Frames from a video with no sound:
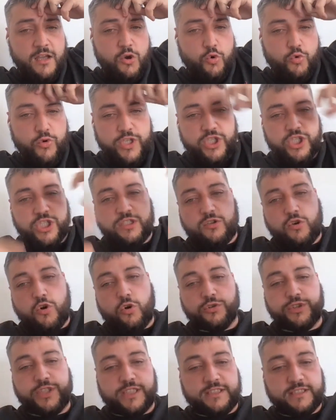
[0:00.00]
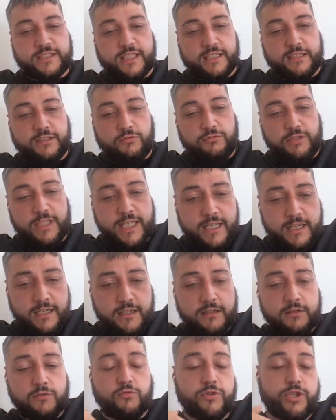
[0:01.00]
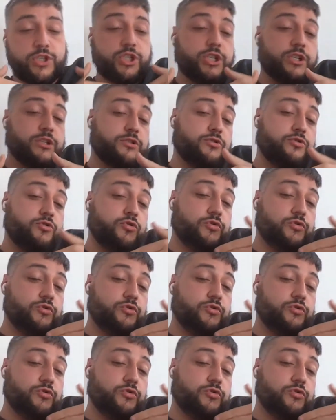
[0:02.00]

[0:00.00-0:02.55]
which is called external link, which just